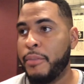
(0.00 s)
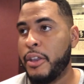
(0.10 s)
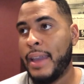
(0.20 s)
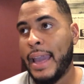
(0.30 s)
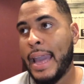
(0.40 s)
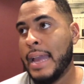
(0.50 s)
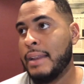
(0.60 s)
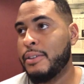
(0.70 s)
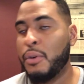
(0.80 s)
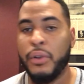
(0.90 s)
you
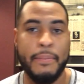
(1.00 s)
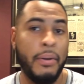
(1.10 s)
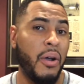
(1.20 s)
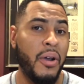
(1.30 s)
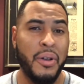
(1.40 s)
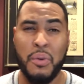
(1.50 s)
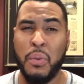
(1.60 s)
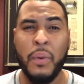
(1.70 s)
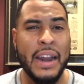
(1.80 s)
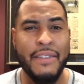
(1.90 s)
can't go to the park or
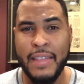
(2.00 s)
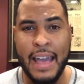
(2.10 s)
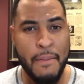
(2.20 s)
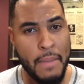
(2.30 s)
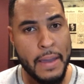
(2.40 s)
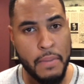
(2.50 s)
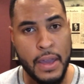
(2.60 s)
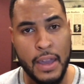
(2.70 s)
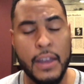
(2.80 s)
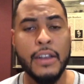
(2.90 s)
whatever that may
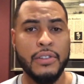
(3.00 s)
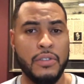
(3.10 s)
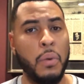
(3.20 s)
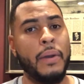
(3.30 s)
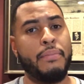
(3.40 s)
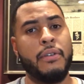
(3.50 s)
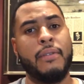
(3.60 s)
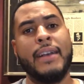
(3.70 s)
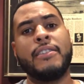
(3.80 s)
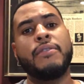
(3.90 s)
be. So it
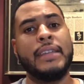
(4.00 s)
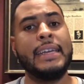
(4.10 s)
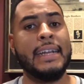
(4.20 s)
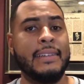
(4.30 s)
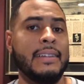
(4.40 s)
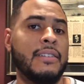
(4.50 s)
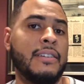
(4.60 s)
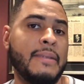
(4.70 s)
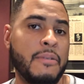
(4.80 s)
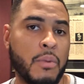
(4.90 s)
progressively gets a
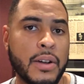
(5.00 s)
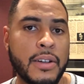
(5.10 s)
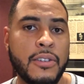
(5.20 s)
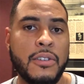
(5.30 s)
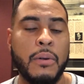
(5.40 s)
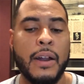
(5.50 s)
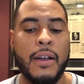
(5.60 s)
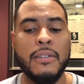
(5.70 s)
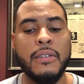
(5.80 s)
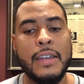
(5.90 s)
little bit worse. So it
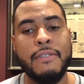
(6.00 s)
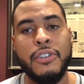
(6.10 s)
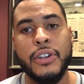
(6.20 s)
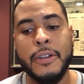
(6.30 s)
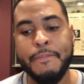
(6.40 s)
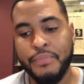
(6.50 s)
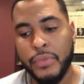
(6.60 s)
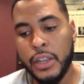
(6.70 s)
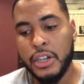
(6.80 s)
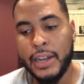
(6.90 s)
also gives your
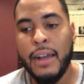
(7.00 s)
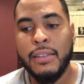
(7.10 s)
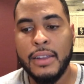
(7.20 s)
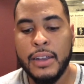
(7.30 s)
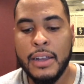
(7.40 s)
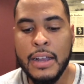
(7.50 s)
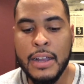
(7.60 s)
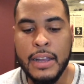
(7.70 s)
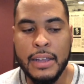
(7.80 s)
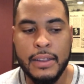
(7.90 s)
child the
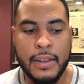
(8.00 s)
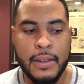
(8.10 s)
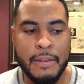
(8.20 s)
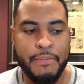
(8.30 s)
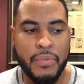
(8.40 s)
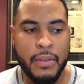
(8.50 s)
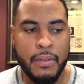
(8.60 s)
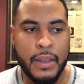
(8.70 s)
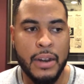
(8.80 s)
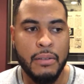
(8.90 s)

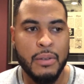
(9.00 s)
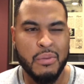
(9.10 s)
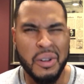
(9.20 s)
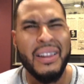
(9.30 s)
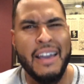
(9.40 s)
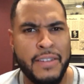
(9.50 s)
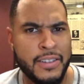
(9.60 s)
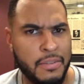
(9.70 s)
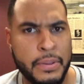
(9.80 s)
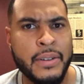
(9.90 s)
real life
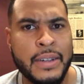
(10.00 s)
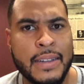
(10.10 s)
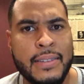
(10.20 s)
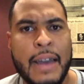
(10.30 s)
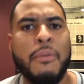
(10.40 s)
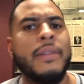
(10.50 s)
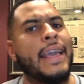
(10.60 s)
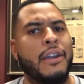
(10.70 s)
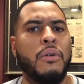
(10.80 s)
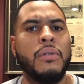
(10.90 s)
experience that when
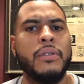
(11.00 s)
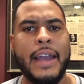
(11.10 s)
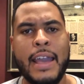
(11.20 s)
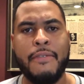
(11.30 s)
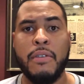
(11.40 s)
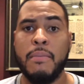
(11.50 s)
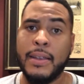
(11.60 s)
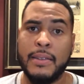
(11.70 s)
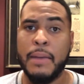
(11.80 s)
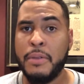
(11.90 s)
they get older, hey, if you
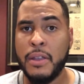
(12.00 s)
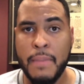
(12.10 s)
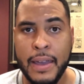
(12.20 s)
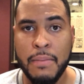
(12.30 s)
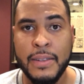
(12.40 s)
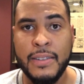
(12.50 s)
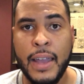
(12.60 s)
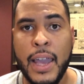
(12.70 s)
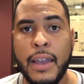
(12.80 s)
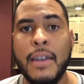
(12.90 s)
mess up and you make a
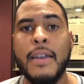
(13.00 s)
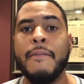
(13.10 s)
mistake,